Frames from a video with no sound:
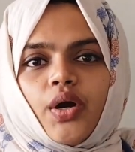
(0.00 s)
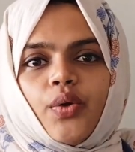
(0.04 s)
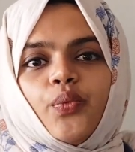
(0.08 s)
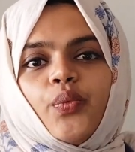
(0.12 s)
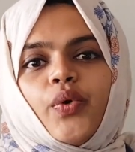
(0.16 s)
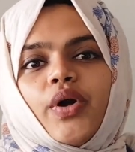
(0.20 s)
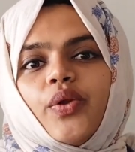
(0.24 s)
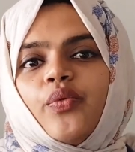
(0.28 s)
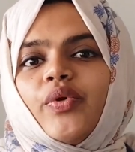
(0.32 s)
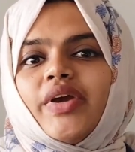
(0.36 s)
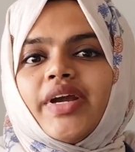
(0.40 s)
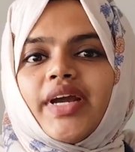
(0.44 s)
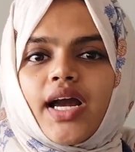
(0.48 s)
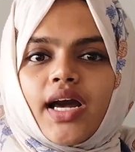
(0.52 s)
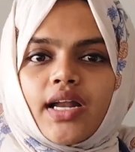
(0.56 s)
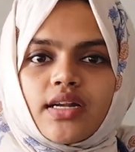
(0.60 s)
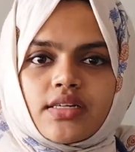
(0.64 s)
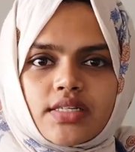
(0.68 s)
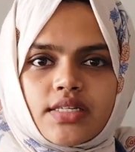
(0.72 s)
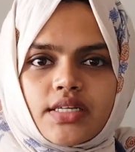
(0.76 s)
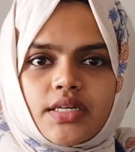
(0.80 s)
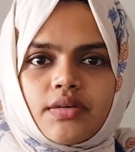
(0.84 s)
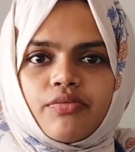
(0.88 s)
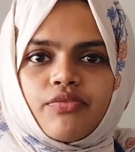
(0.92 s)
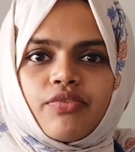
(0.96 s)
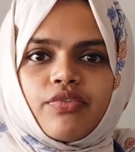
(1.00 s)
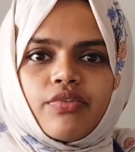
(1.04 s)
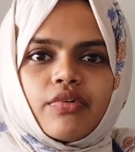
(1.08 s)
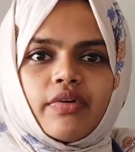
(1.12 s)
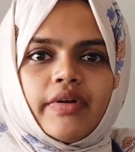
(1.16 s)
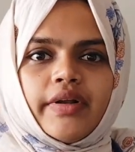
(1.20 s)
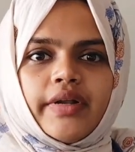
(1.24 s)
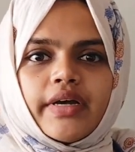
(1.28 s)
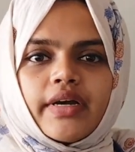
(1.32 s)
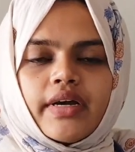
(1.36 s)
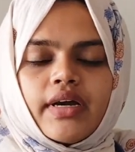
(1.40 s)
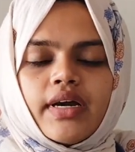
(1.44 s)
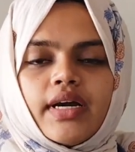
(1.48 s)
When we consume
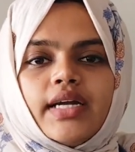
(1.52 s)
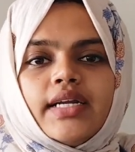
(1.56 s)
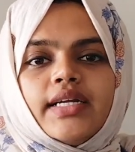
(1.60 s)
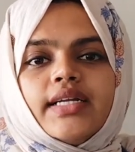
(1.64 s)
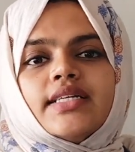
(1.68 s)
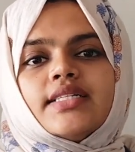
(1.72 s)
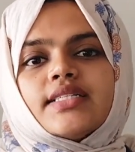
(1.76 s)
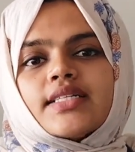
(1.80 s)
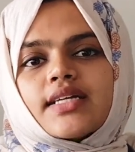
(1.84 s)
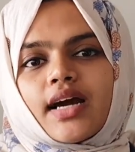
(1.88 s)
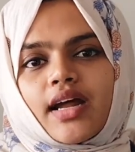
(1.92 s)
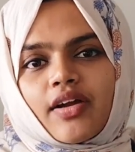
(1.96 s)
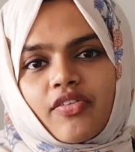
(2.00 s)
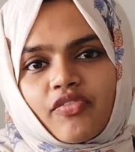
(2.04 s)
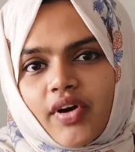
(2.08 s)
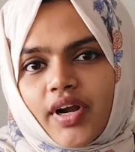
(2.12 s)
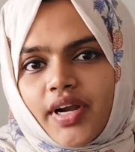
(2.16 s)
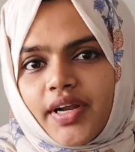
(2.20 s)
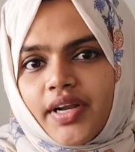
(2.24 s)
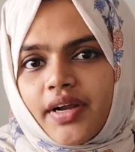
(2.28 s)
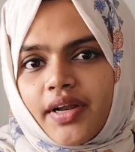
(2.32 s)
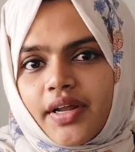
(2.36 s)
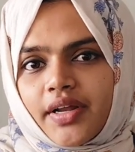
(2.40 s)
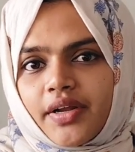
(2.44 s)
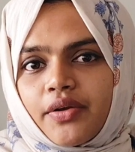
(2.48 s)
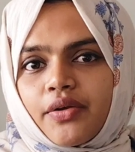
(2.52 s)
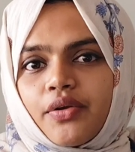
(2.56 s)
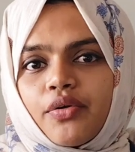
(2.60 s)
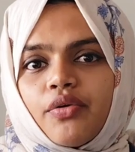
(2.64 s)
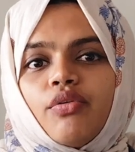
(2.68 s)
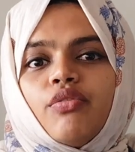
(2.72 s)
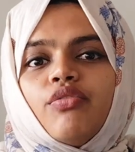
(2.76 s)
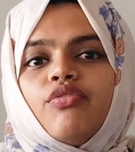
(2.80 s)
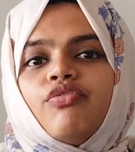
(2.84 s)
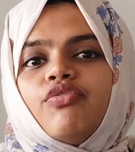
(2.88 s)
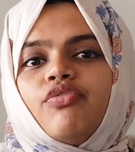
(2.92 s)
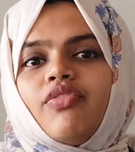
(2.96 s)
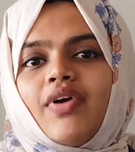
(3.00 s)
food, it is converted
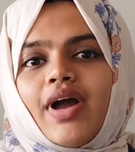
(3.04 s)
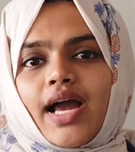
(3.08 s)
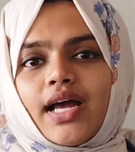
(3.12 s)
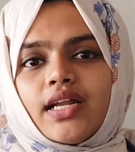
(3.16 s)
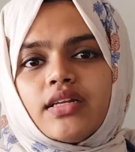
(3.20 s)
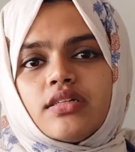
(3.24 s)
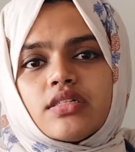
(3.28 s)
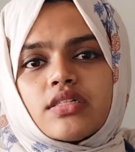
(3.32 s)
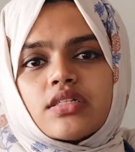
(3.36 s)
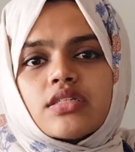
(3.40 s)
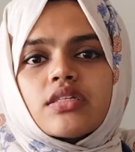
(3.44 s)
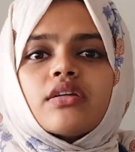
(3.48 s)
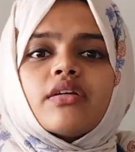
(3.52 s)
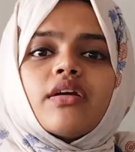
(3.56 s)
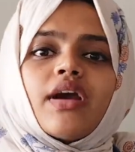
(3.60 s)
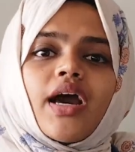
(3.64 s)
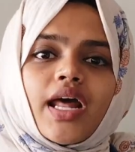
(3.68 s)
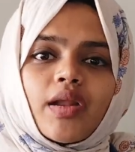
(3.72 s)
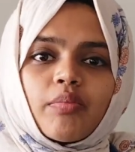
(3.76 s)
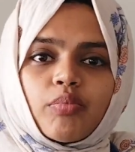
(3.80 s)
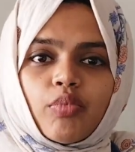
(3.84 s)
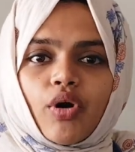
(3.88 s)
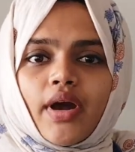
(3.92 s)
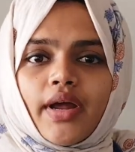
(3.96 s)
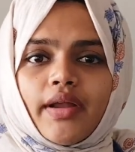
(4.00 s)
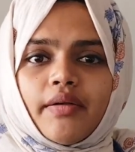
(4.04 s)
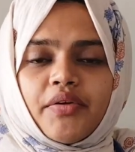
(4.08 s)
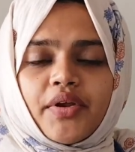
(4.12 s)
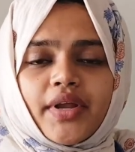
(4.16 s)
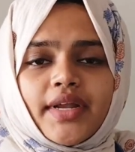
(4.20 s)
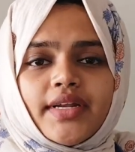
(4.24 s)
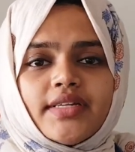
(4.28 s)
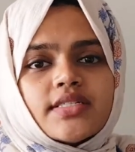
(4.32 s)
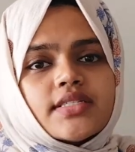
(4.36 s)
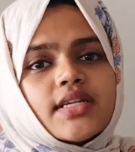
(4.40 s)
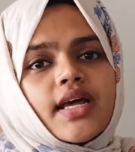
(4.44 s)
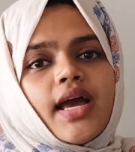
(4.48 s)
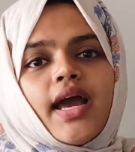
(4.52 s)
into fats,
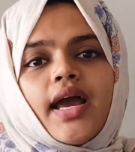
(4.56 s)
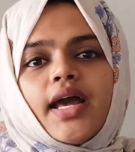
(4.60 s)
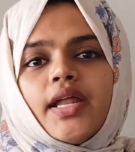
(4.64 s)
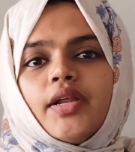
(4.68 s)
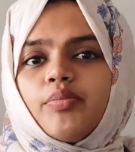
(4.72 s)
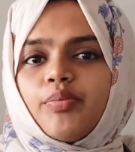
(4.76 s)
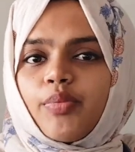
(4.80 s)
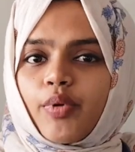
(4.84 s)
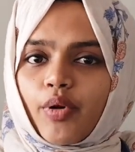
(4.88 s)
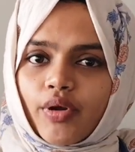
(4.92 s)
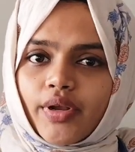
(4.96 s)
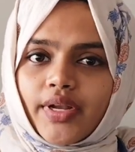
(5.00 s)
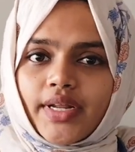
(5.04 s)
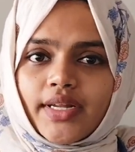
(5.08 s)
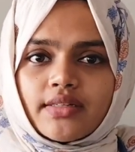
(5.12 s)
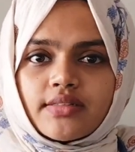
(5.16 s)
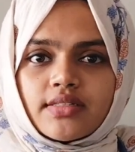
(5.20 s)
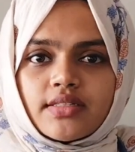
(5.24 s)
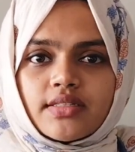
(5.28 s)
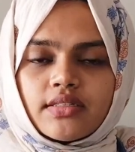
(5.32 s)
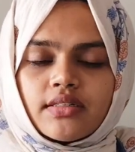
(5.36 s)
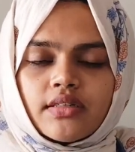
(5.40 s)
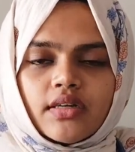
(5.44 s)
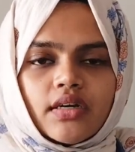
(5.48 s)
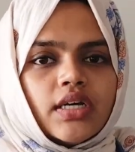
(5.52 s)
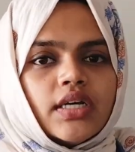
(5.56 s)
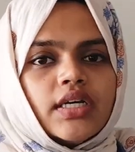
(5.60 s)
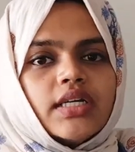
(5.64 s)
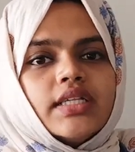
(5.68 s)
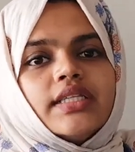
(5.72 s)
carbohydrates, and proteins.